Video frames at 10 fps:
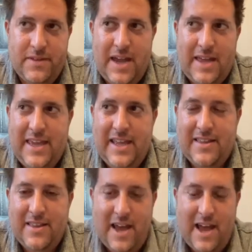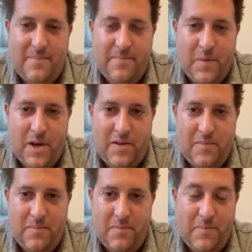I think it's on
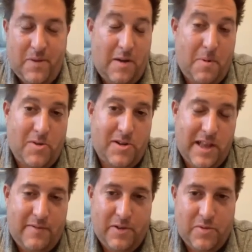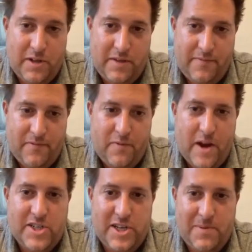a personal level, it's really
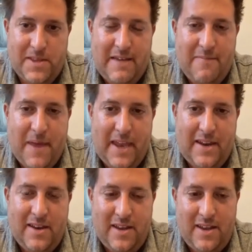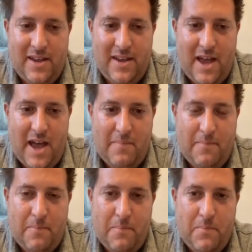friendships that I've made, um,
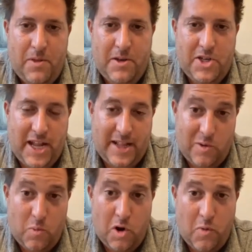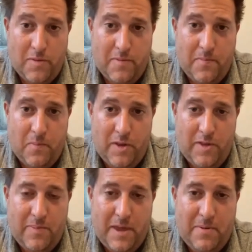the chance to work with
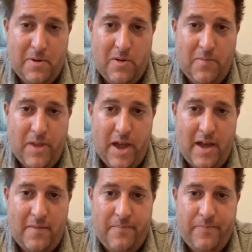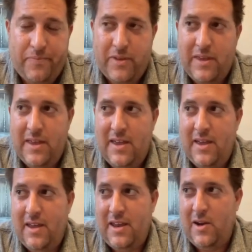people,
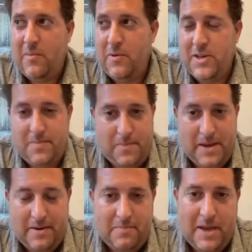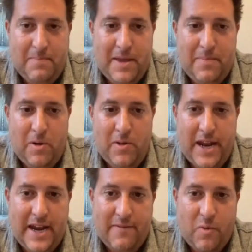to meet people that I
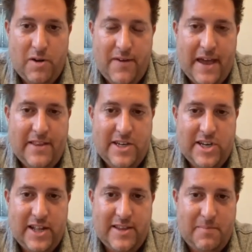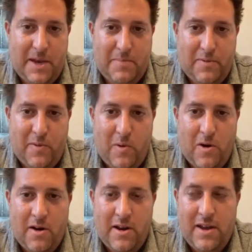never would have had the chance to meet
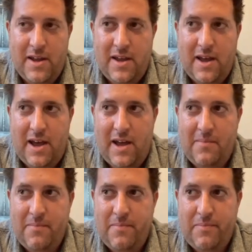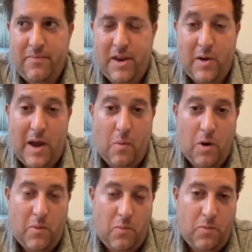before.
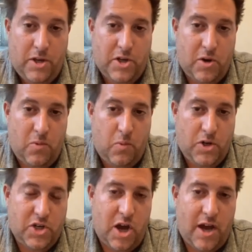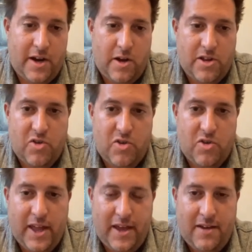The show was shot in
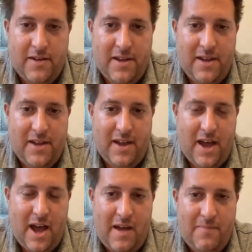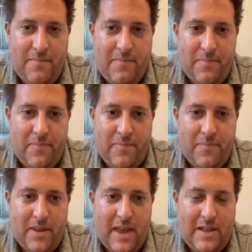Australia, um,
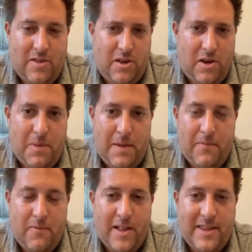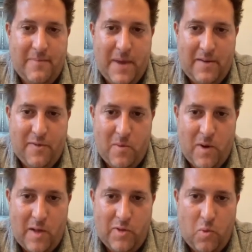and people friends I've made from
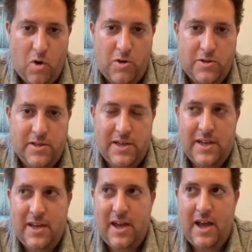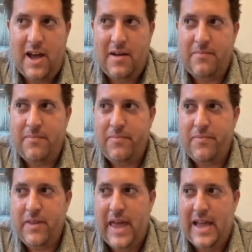around the world, um,
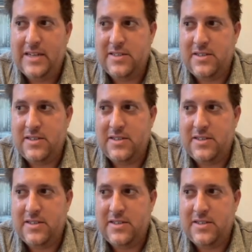and